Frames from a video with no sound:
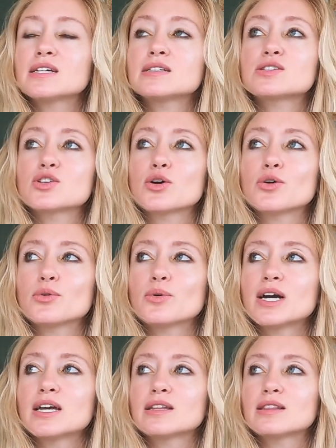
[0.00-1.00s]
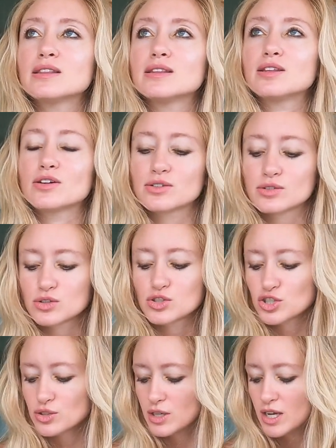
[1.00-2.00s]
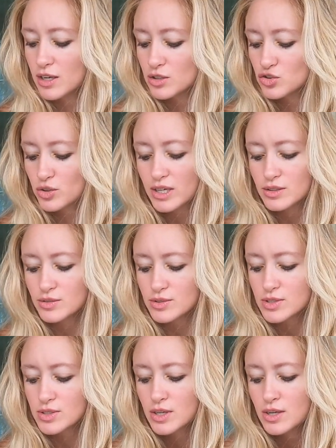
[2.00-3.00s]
So there's trails